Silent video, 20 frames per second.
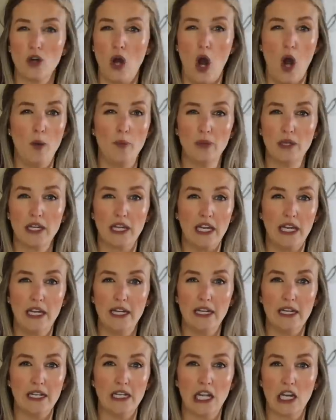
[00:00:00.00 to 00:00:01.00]

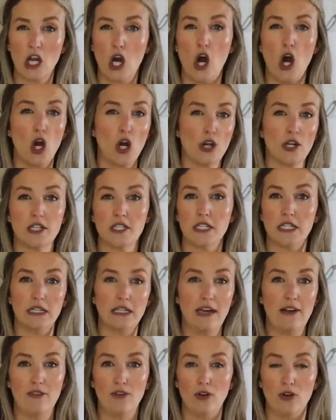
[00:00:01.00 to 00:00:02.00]
complicated, like
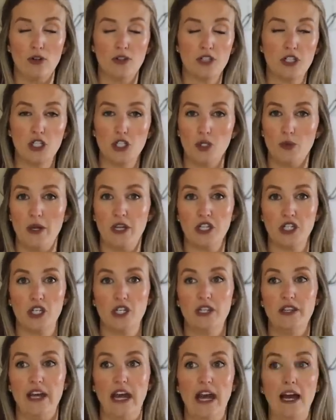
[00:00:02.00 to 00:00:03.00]
artisan level
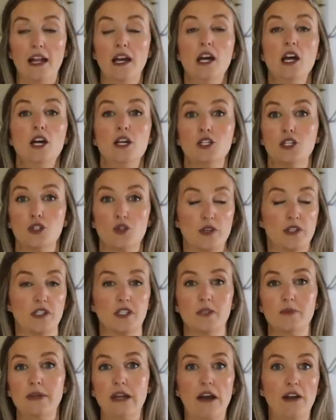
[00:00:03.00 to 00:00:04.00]
situation that
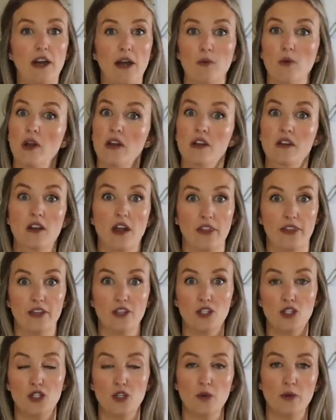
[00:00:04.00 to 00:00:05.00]
stresses me out and I want
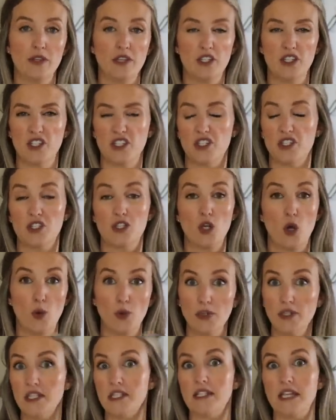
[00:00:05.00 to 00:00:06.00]
nothing to do with. It just
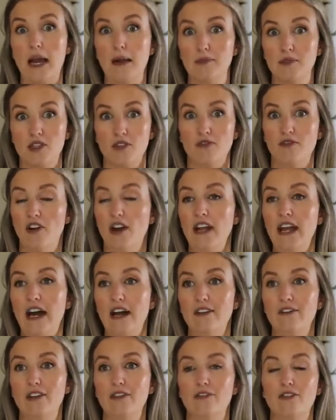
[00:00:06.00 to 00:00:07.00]
totally zaps the fun
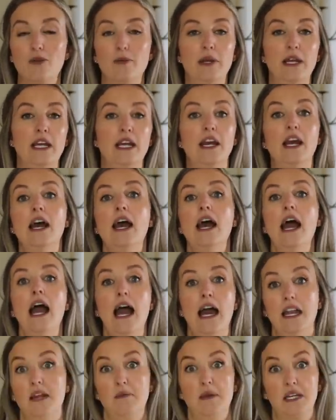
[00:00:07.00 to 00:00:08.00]
out of it for me
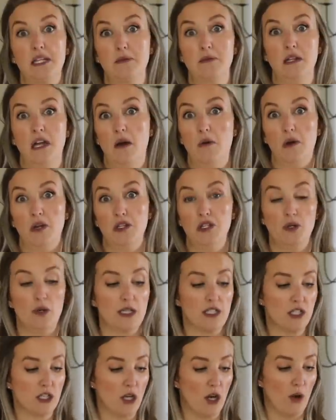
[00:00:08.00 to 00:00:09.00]
and it makes me not want to do
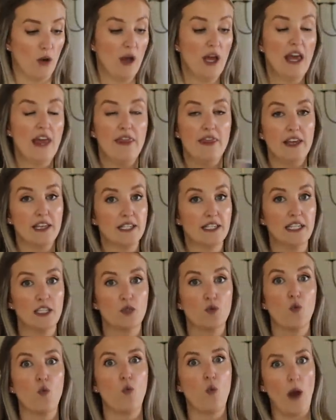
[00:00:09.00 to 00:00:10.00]
it. So this
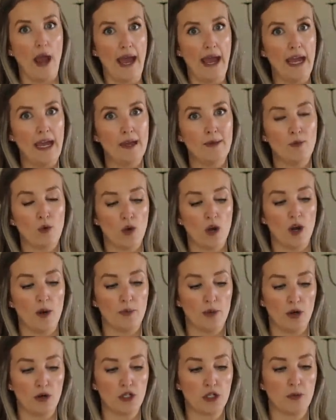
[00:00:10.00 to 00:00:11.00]
is way more
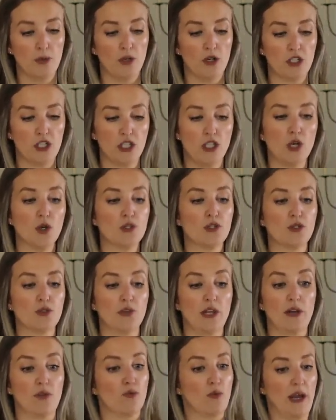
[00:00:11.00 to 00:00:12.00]
approachable. She goes
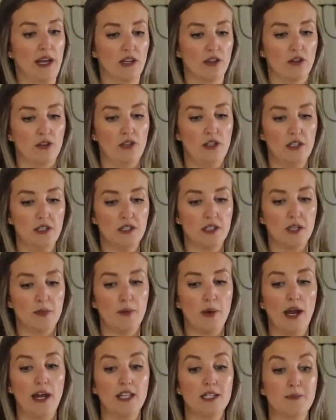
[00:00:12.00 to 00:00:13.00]
through like regular yeasted
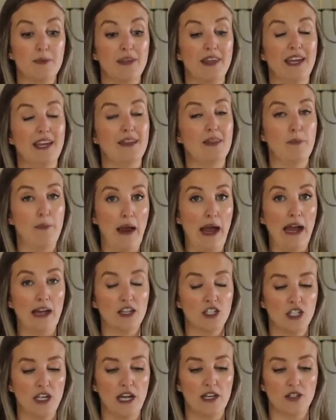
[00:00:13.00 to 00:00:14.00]
breads, but in the
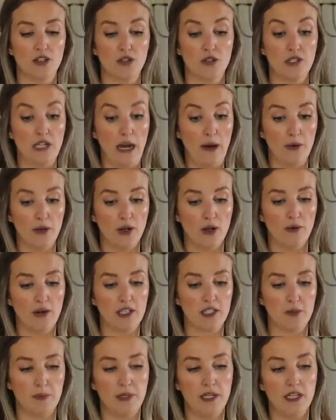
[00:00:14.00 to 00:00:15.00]
back she has her sourdough
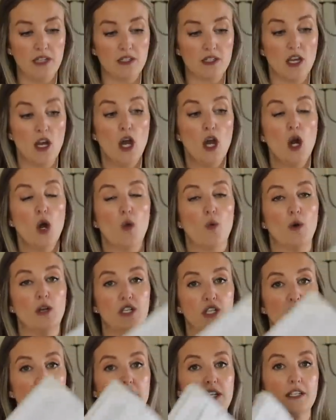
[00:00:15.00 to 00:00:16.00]
recipes,
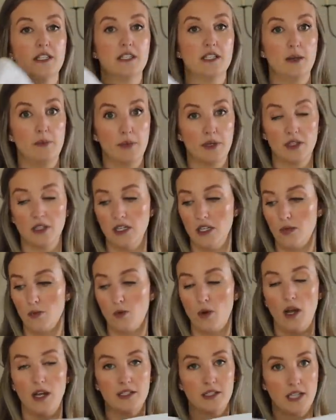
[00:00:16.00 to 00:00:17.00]
which is typically
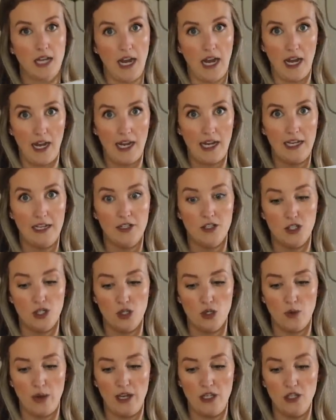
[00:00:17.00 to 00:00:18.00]
what I
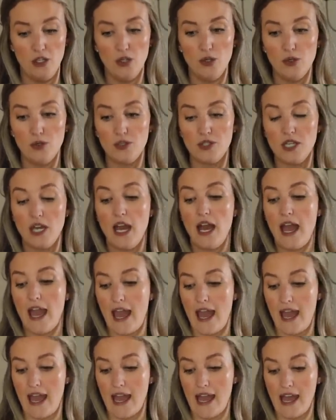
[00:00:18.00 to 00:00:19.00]
do and use.
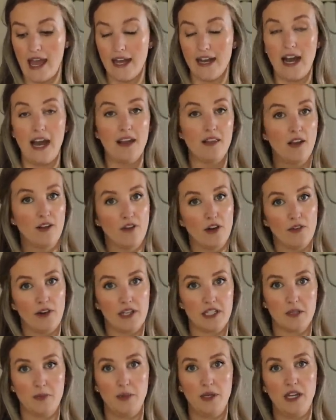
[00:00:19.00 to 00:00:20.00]
And I love her
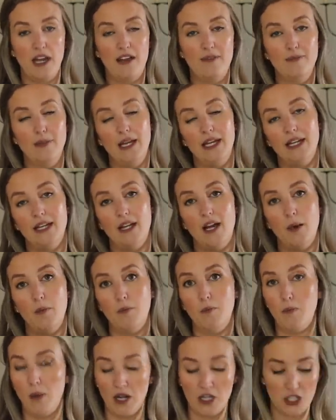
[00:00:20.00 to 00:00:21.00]
recipe. I've made it a
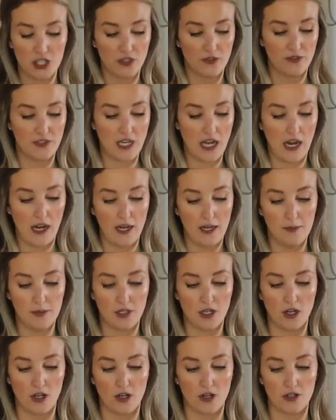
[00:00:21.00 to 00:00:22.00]
bunch of
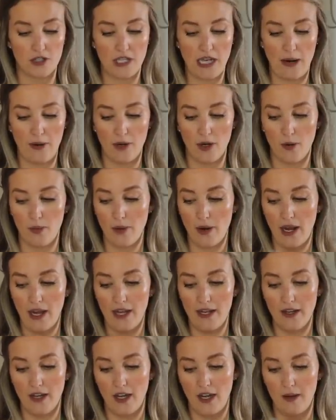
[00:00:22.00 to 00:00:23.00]
times, her sourdough
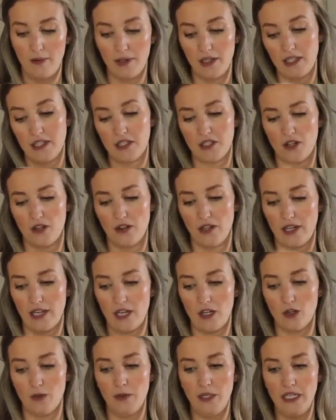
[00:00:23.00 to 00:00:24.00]
bread, at least her like
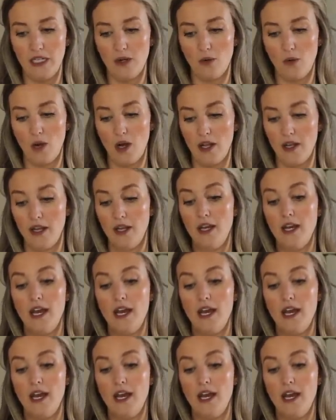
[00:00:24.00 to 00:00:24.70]
intermediate one.